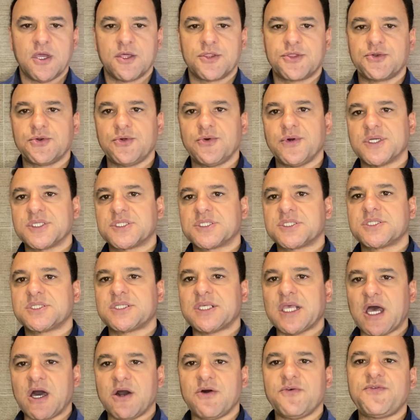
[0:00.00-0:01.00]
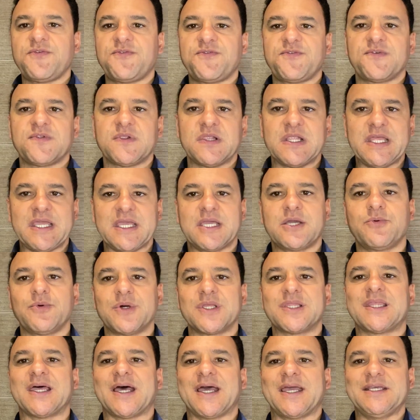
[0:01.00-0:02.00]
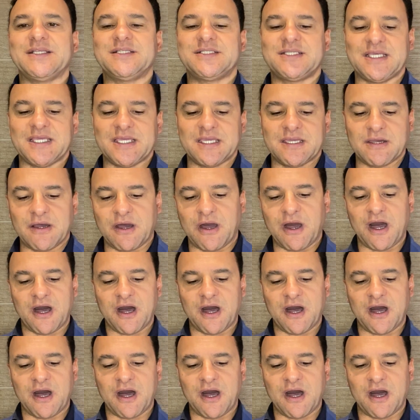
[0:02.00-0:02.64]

through a self-liquidating